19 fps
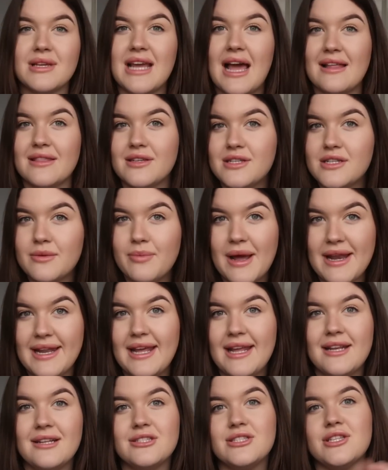catheter went
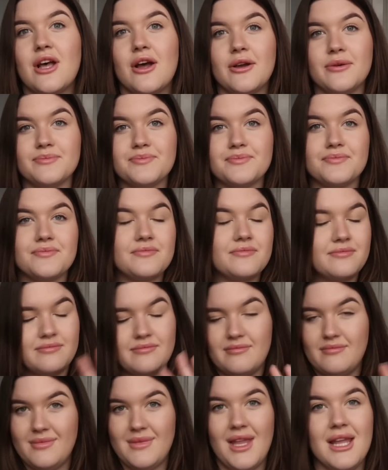in, so
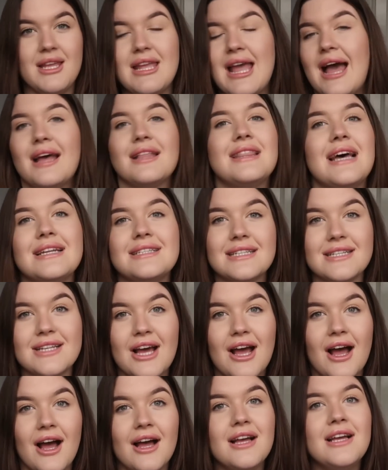yeah, that didn't
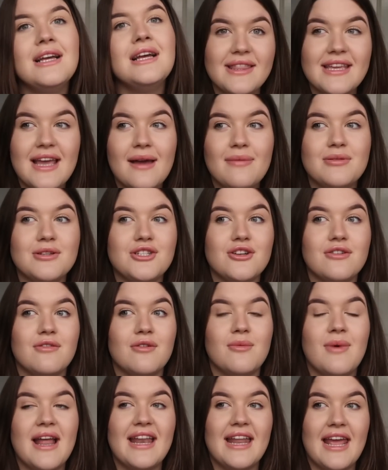hurt. When the epidural
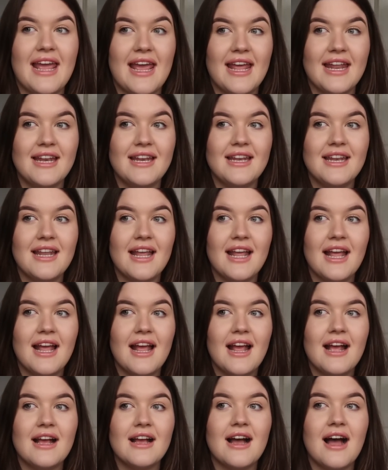went in,
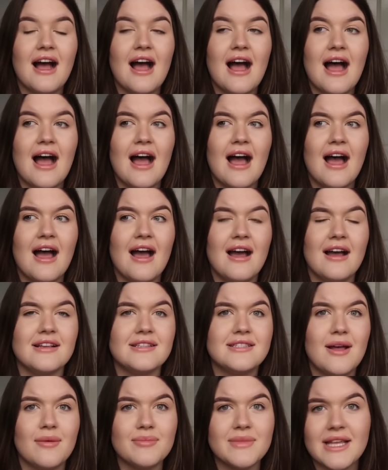
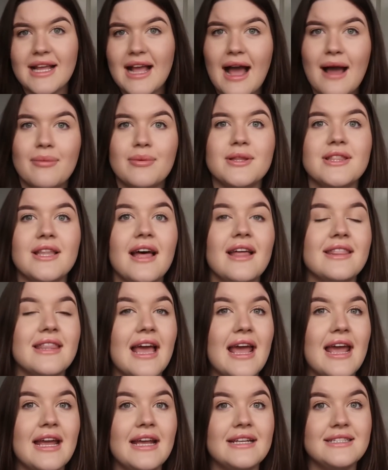something happened that
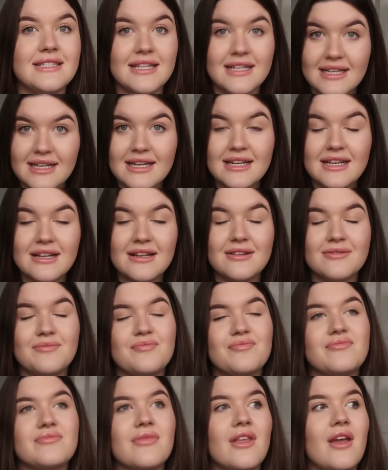they didn't
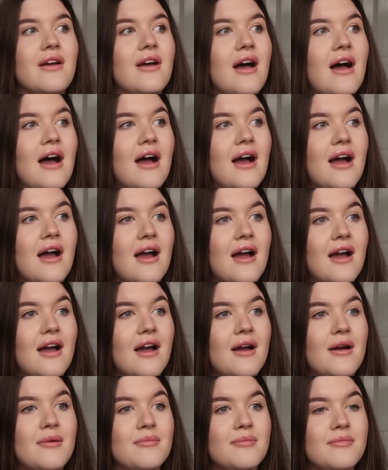
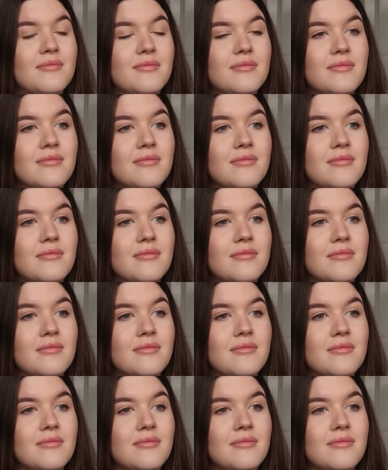the